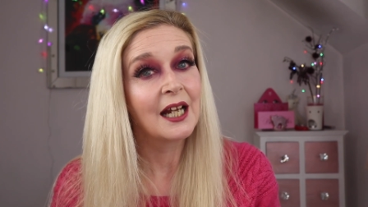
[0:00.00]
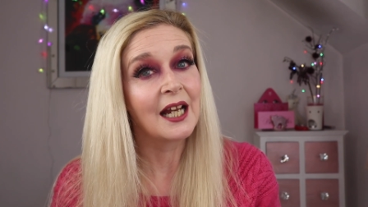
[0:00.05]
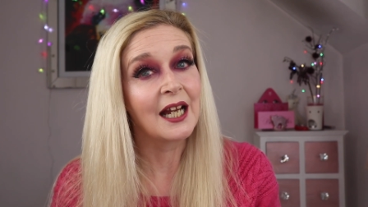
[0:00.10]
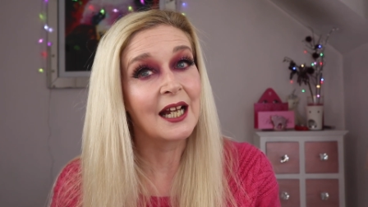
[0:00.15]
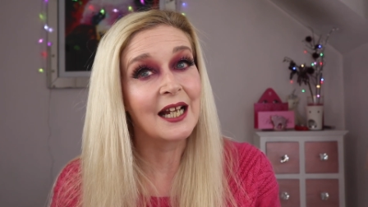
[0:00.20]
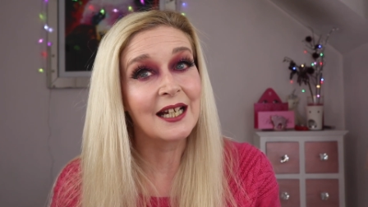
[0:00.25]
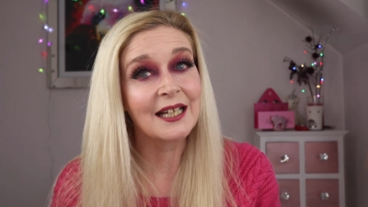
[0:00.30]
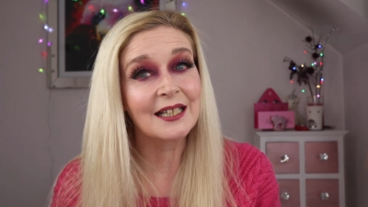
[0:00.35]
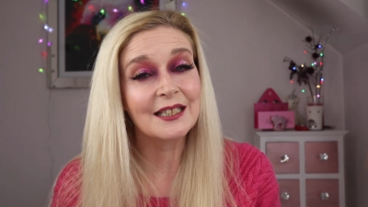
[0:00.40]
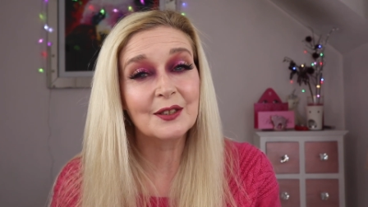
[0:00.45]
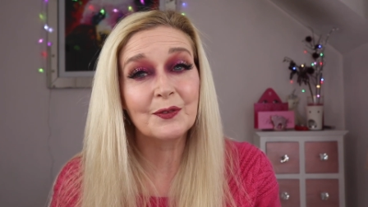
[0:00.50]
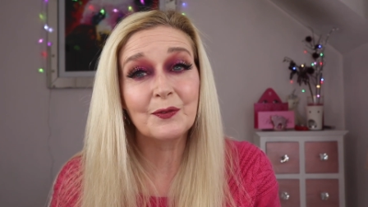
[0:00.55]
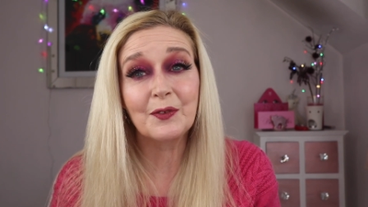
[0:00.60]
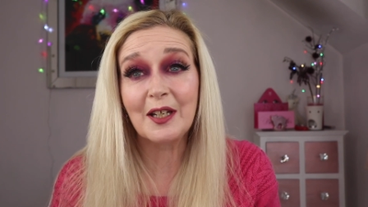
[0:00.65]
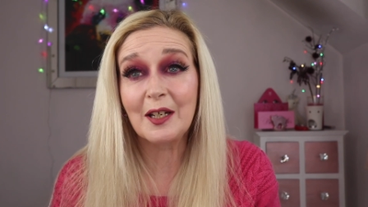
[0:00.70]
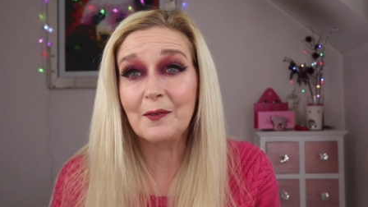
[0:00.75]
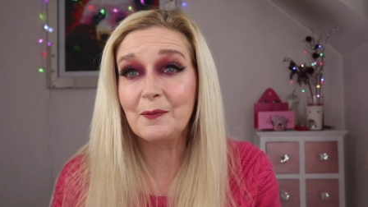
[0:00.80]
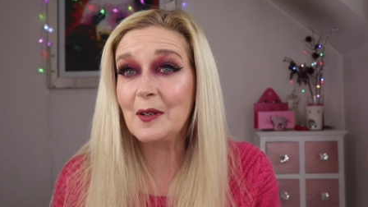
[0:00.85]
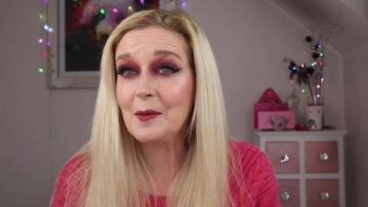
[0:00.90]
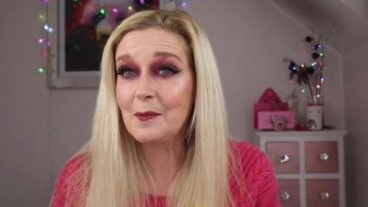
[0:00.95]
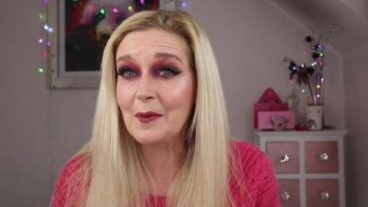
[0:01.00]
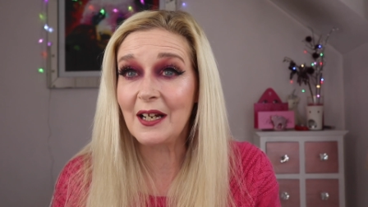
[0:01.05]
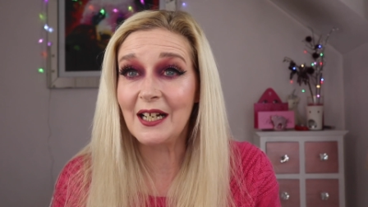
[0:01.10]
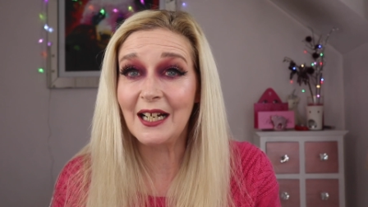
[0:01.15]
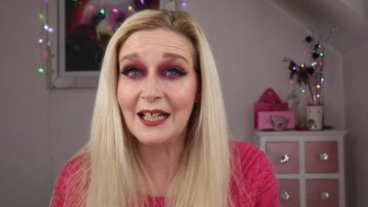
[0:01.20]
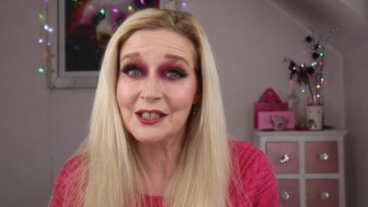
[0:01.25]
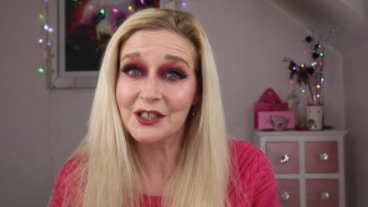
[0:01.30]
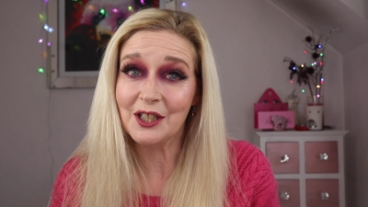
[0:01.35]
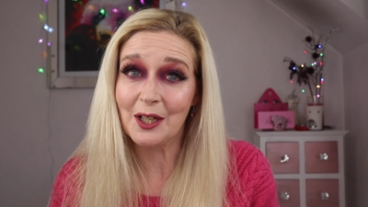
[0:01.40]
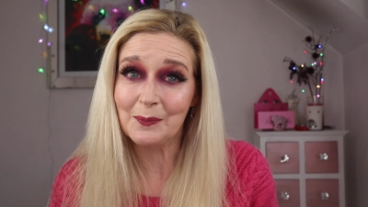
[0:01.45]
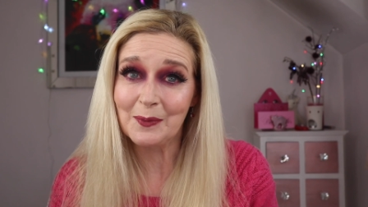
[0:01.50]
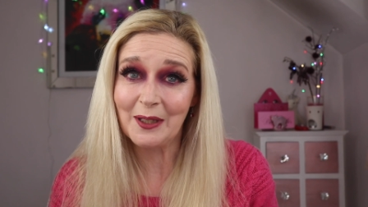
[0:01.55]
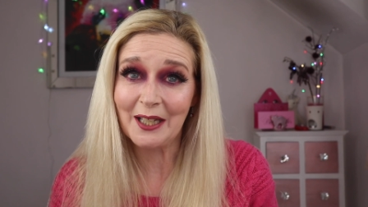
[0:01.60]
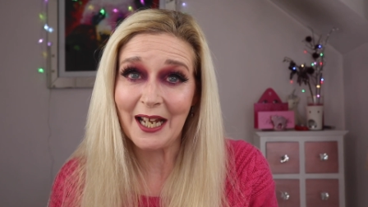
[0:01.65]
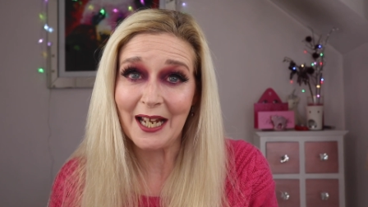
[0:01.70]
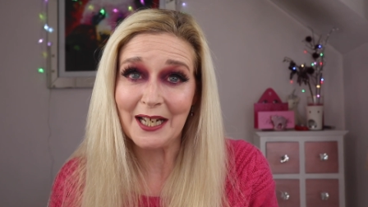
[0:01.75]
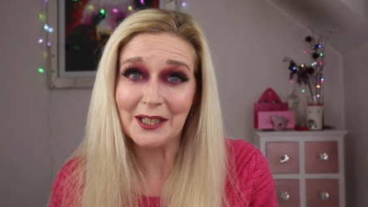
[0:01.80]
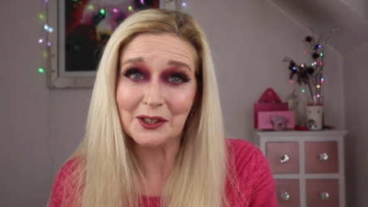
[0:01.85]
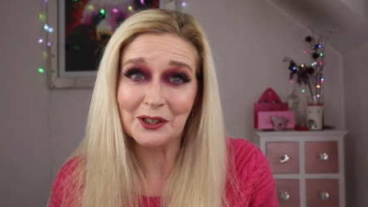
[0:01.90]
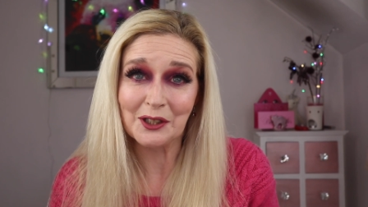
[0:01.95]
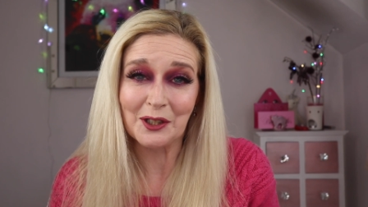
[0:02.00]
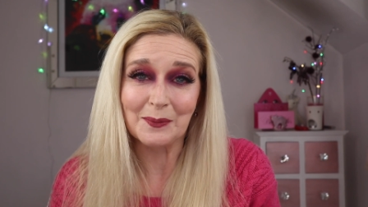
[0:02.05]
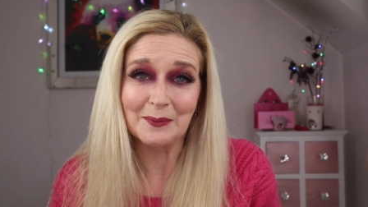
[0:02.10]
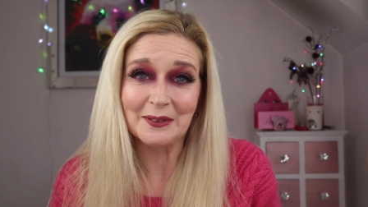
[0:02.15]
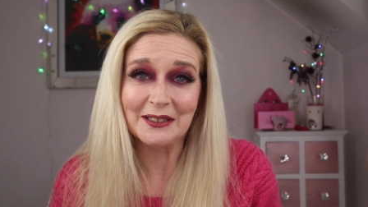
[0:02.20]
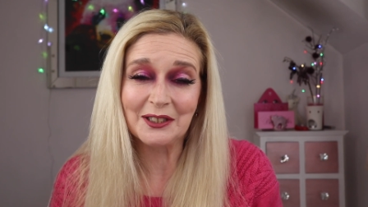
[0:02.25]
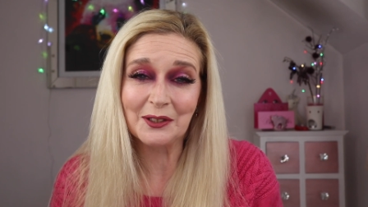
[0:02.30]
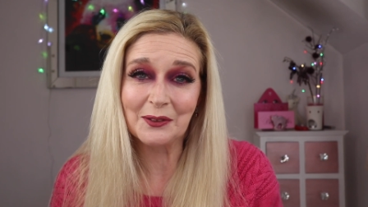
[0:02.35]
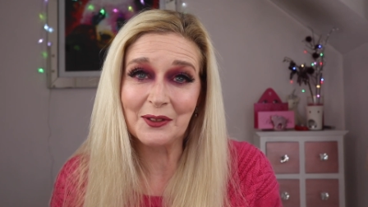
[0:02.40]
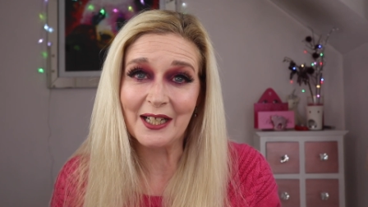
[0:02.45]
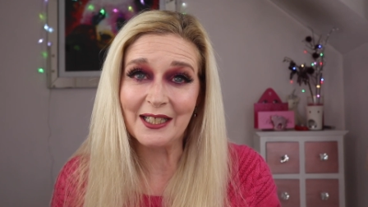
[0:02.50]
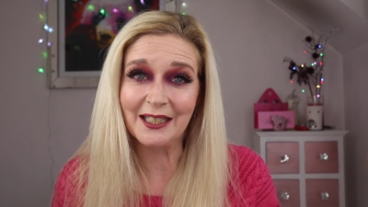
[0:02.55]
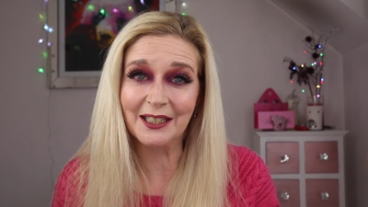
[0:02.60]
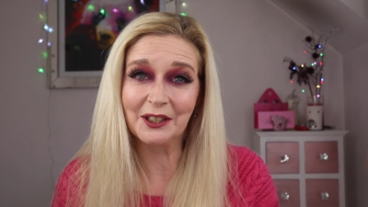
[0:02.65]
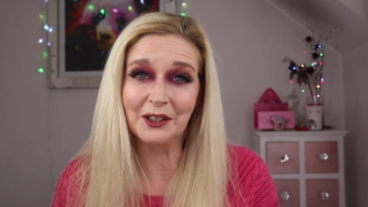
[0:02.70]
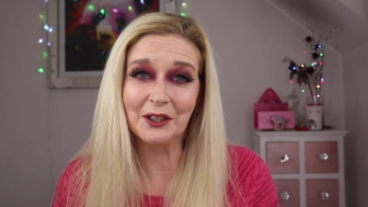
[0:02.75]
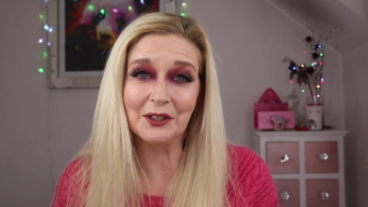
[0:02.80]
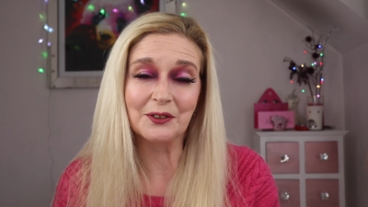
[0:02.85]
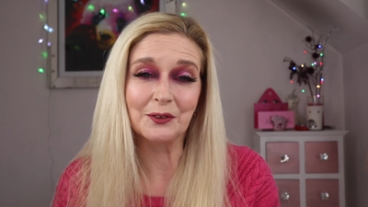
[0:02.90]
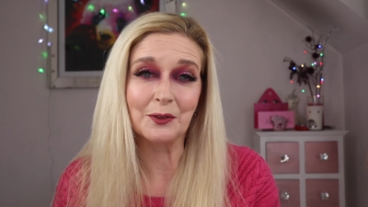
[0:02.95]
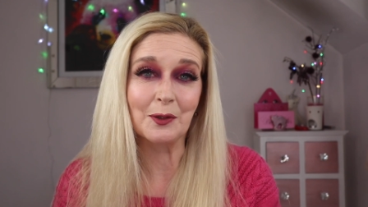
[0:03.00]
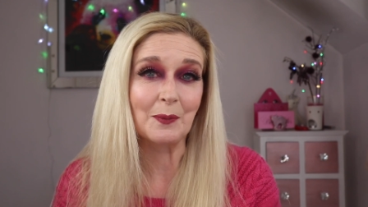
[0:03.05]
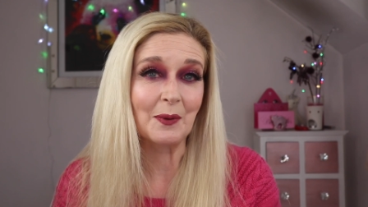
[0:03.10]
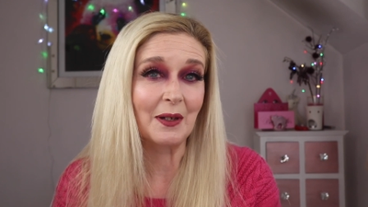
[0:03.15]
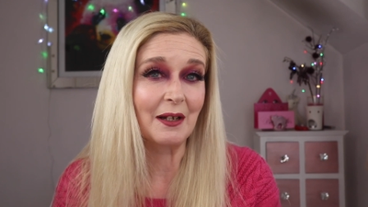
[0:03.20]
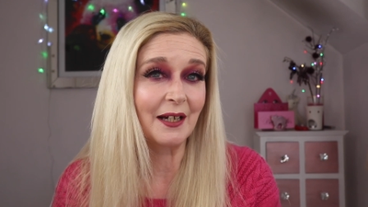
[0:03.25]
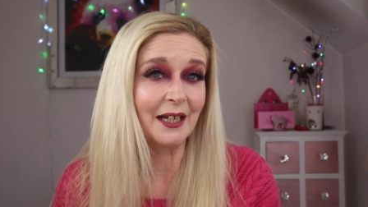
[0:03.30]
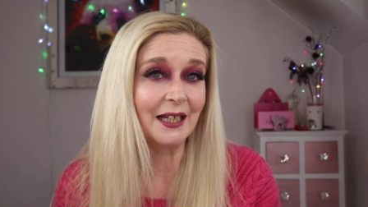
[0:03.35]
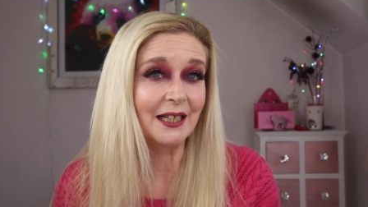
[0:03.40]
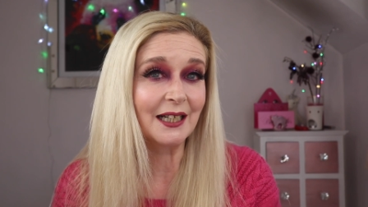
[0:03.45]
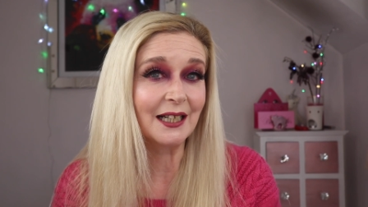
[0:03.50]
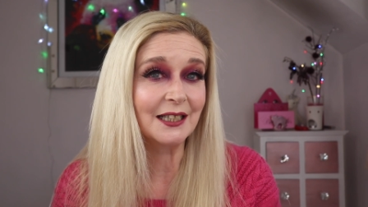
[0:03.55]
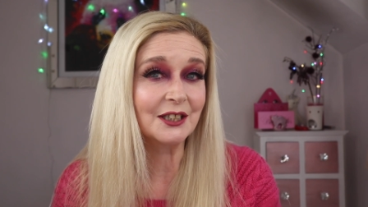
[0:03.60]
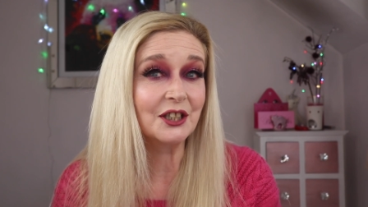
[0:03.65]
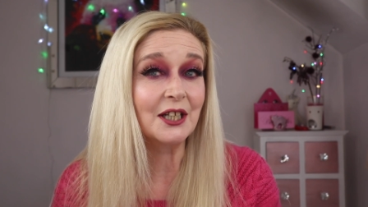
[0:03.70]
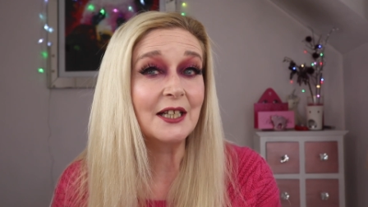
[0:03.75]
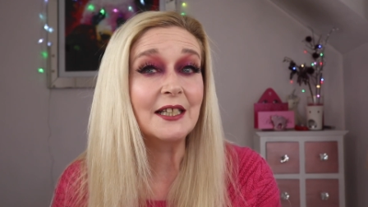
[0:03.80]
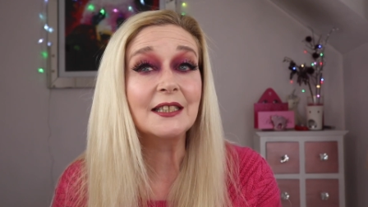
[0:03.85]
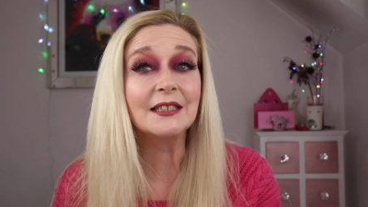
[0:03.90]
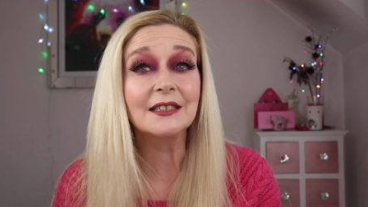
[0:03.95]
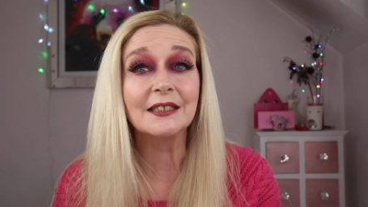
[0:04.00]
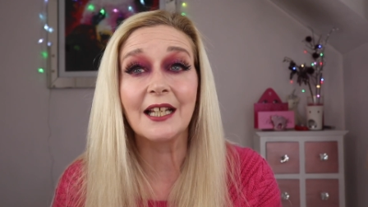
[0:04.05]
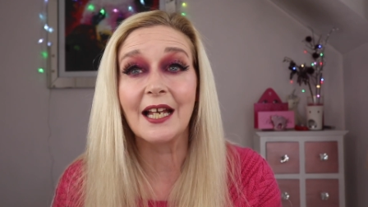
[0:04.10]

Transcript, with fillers: And forgive me my lash application, I'm still getting used to applying lashes.